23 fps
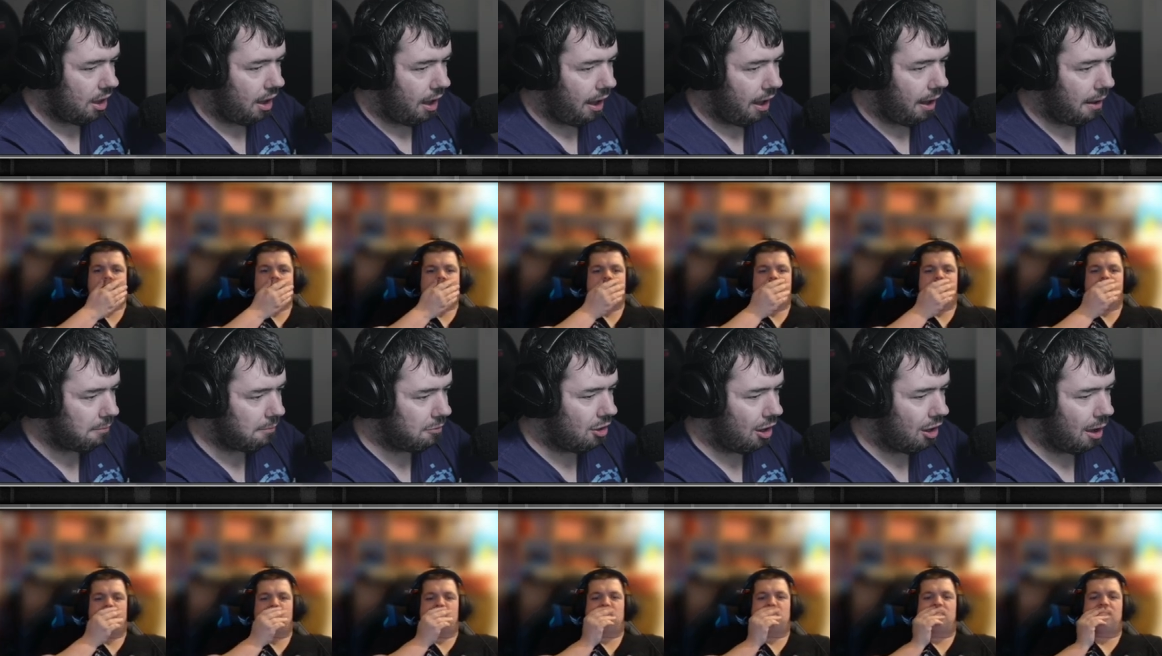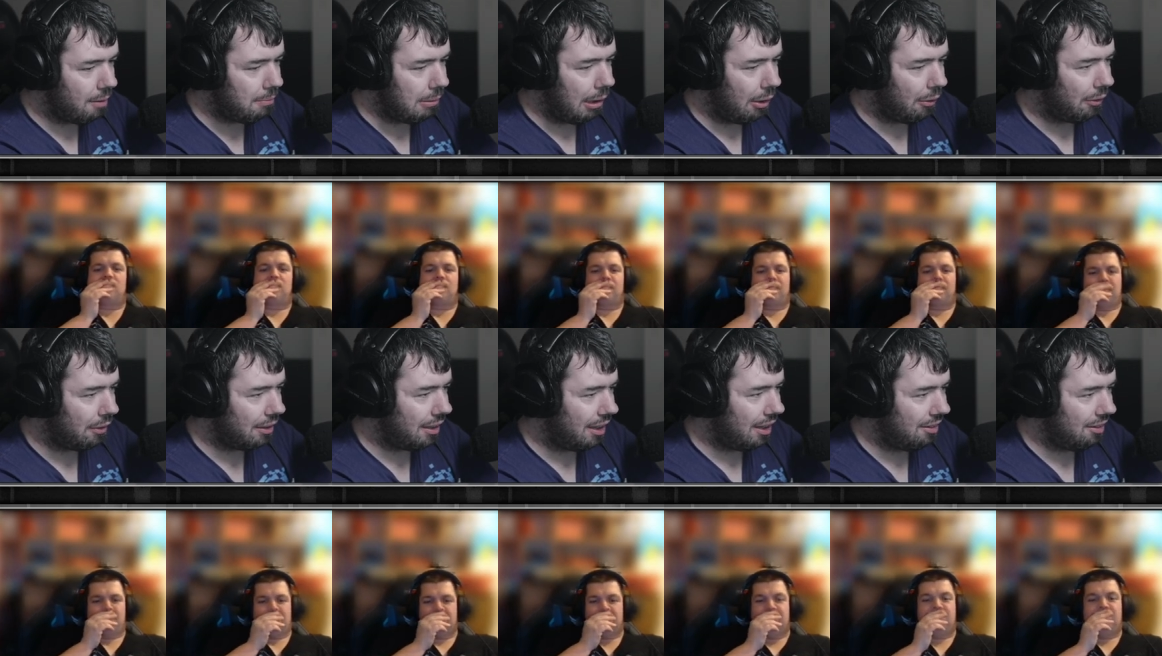Speaker 1: I'm
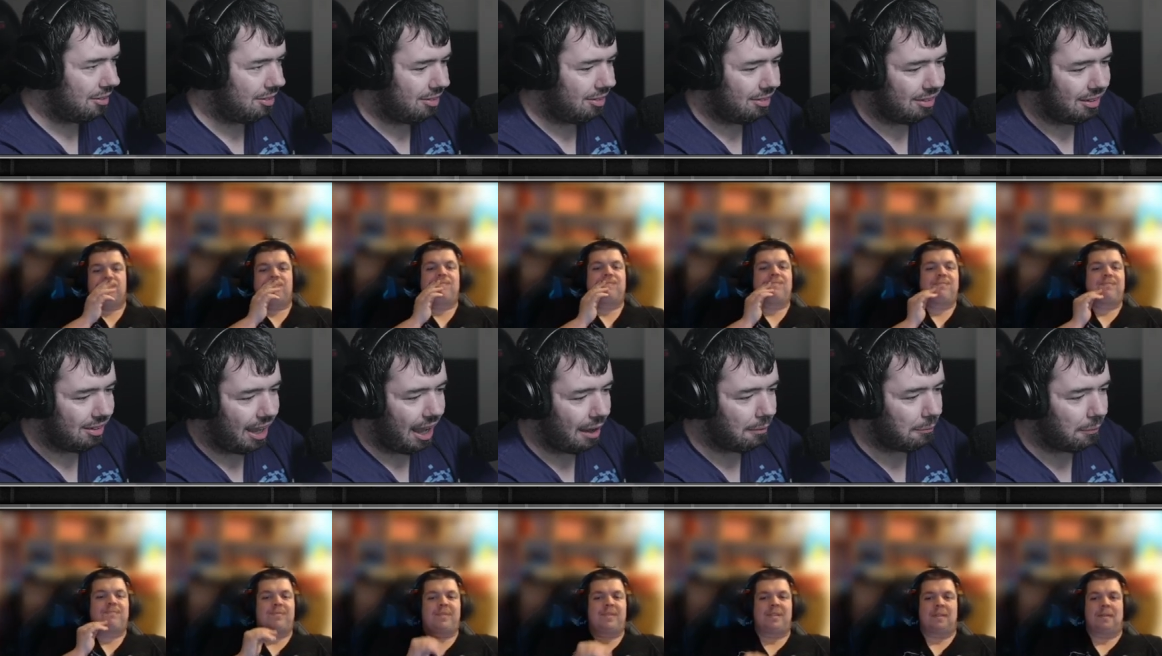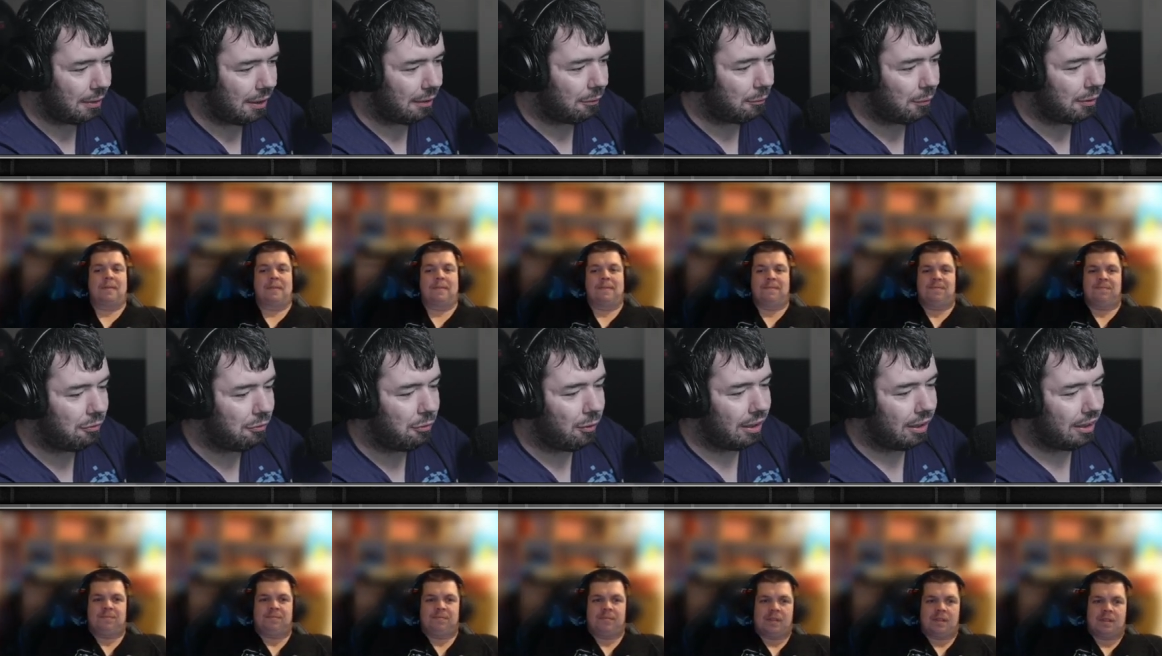turboing this, and
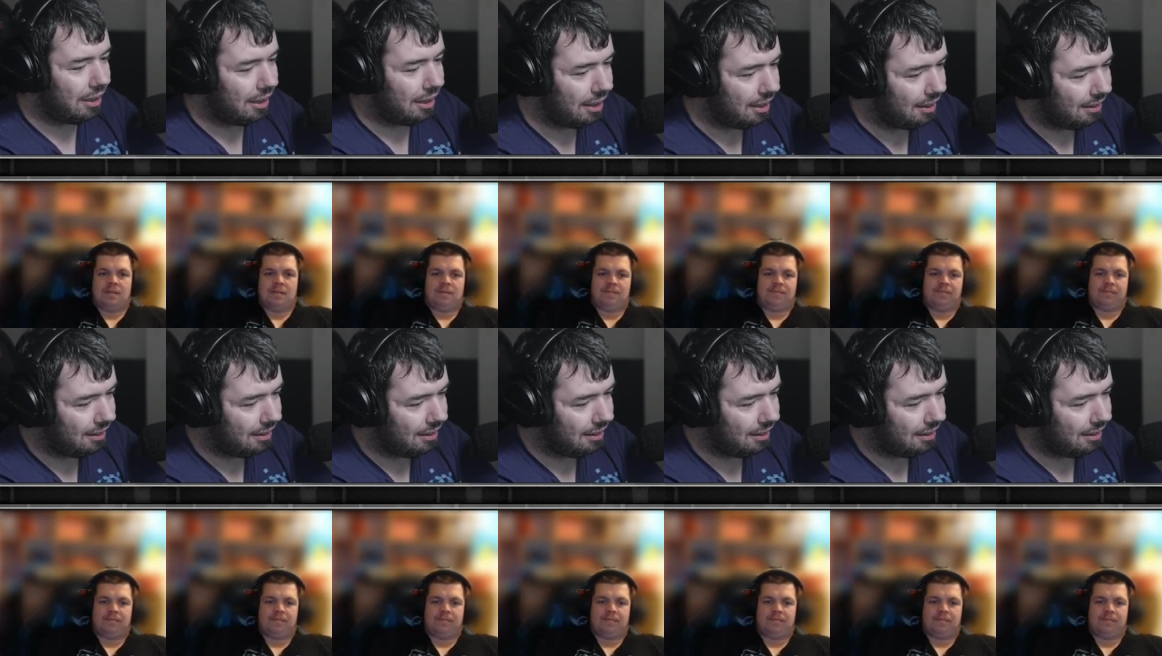we've won it.